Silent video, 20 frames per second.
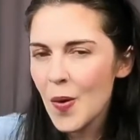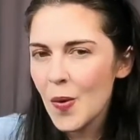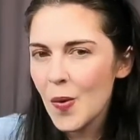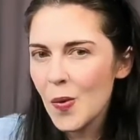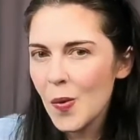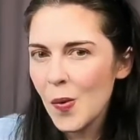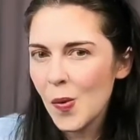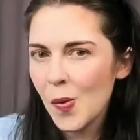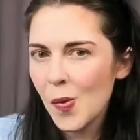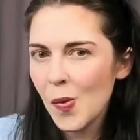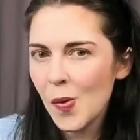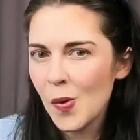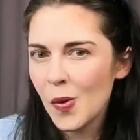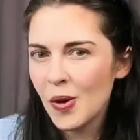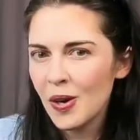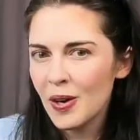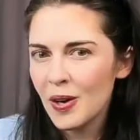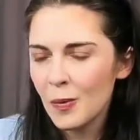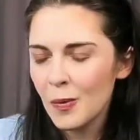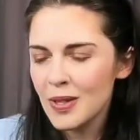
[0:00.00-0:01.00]

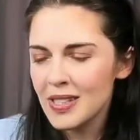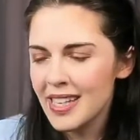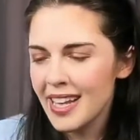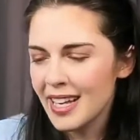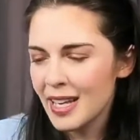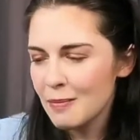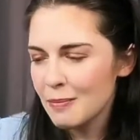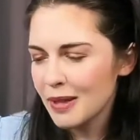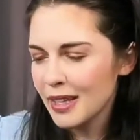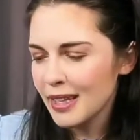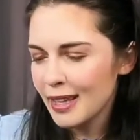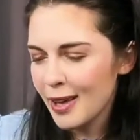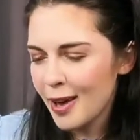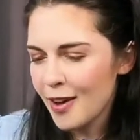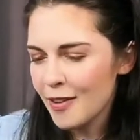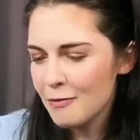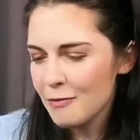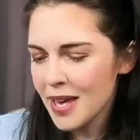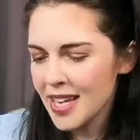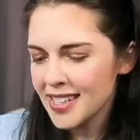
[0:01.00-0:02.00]
Or was I completely
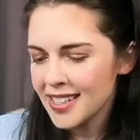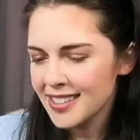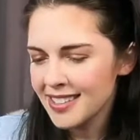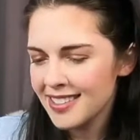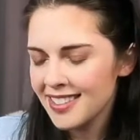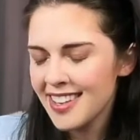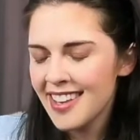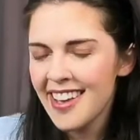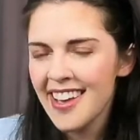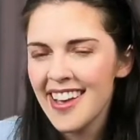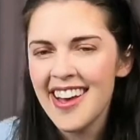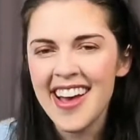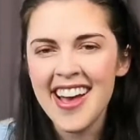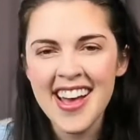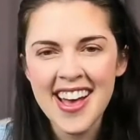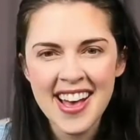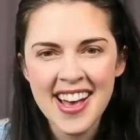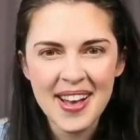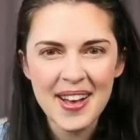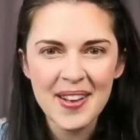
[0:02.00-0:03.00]
off base?
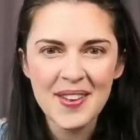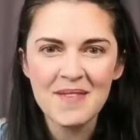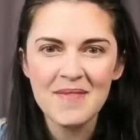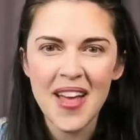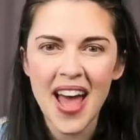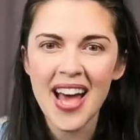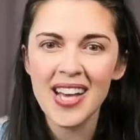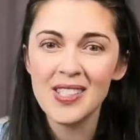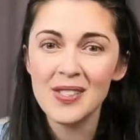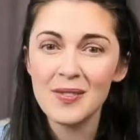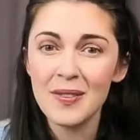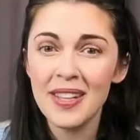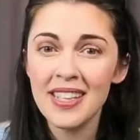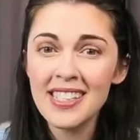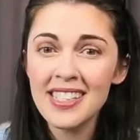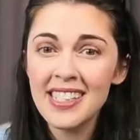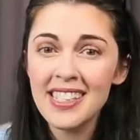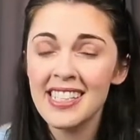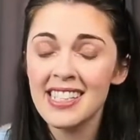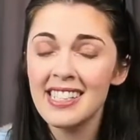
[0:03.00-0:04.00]
As well
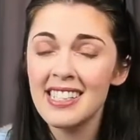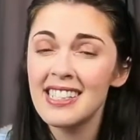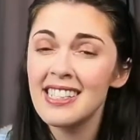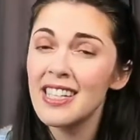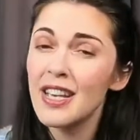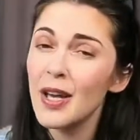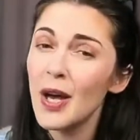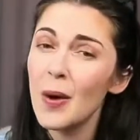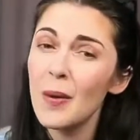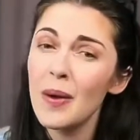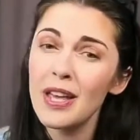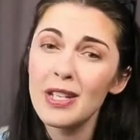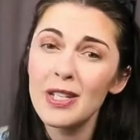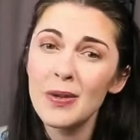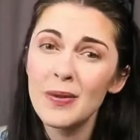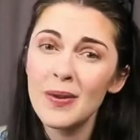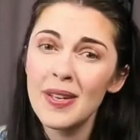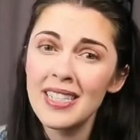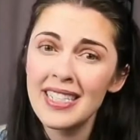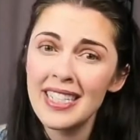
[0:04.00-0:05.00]
as things that it's like, oh, I had
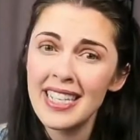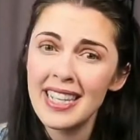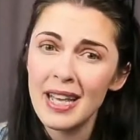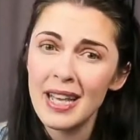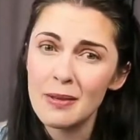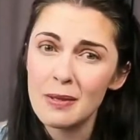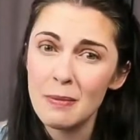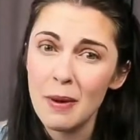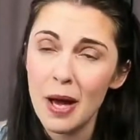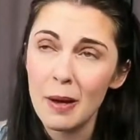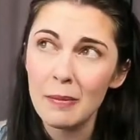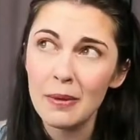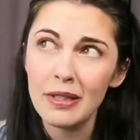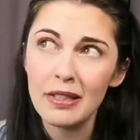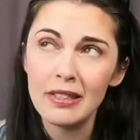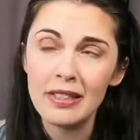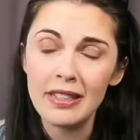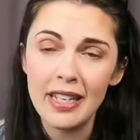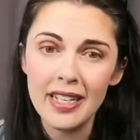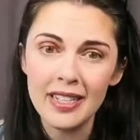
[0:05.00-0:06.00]
no idea that was
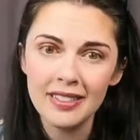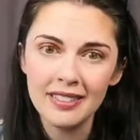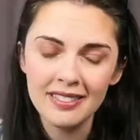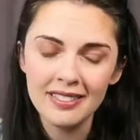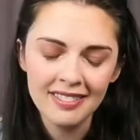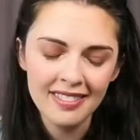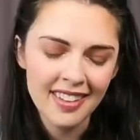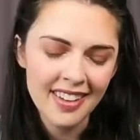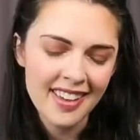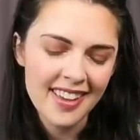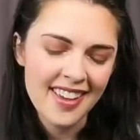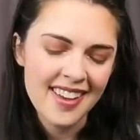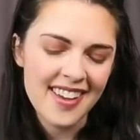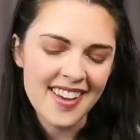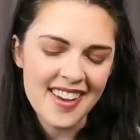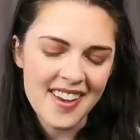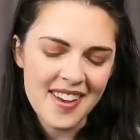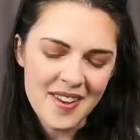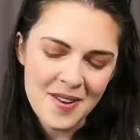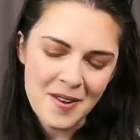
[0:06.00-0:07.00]
popular then.
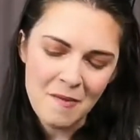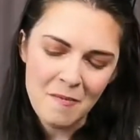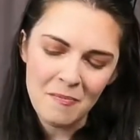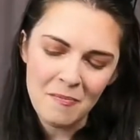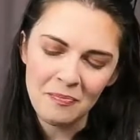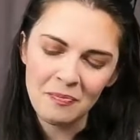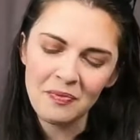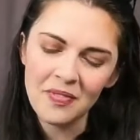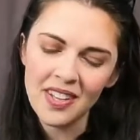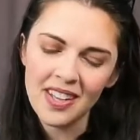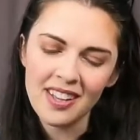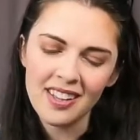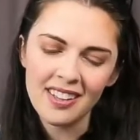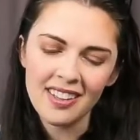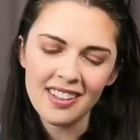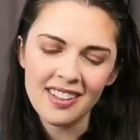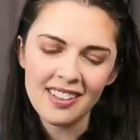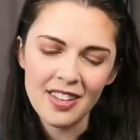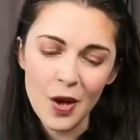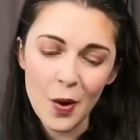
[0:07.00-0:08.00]

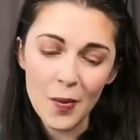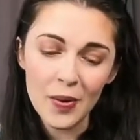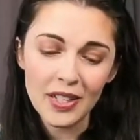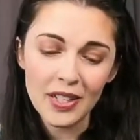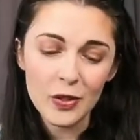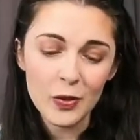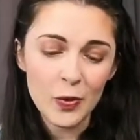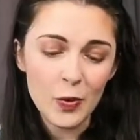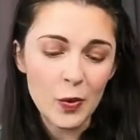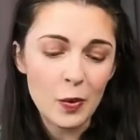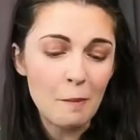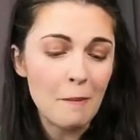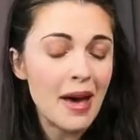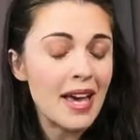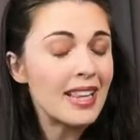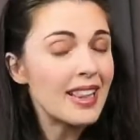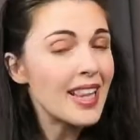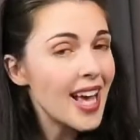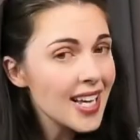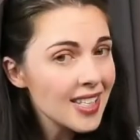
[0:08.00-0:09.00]
Going to my
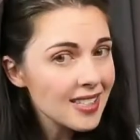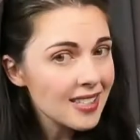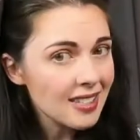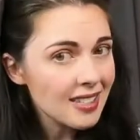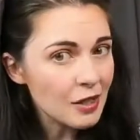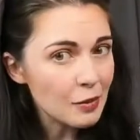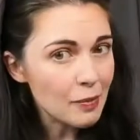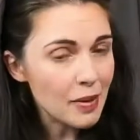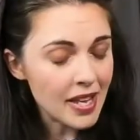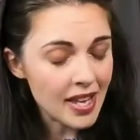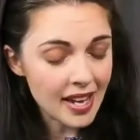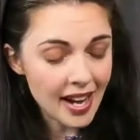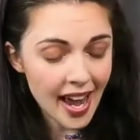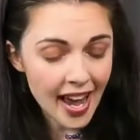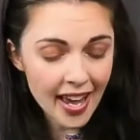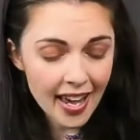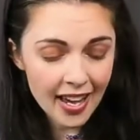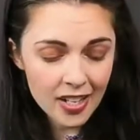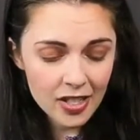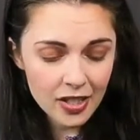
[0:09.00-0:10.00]
last little pin,
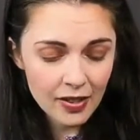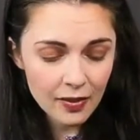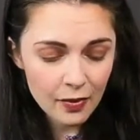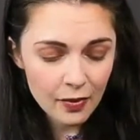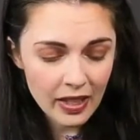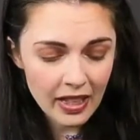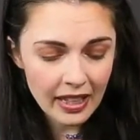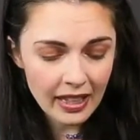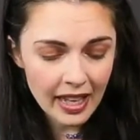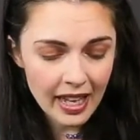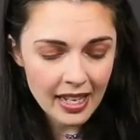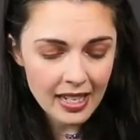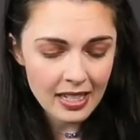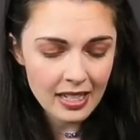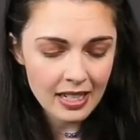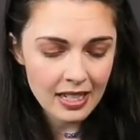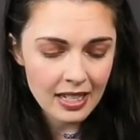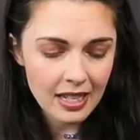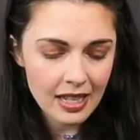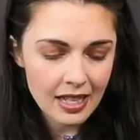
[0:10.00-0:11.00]
I actually really
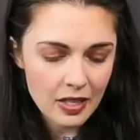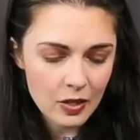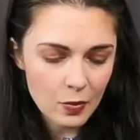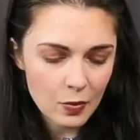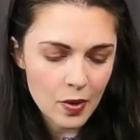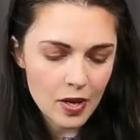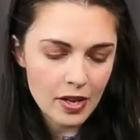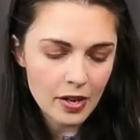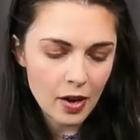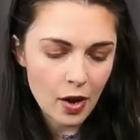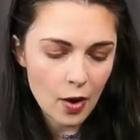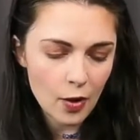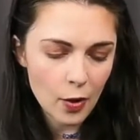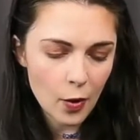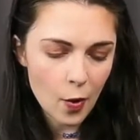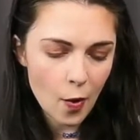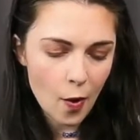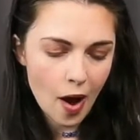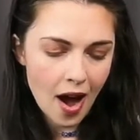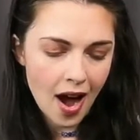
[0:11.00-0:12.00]
liked this one,
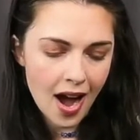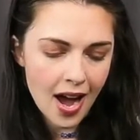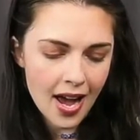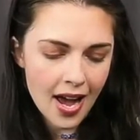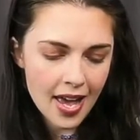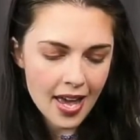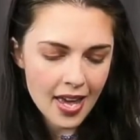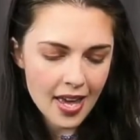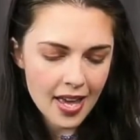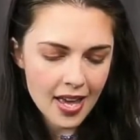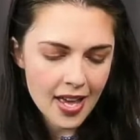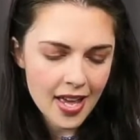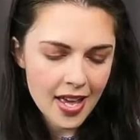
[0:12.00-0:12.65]
although I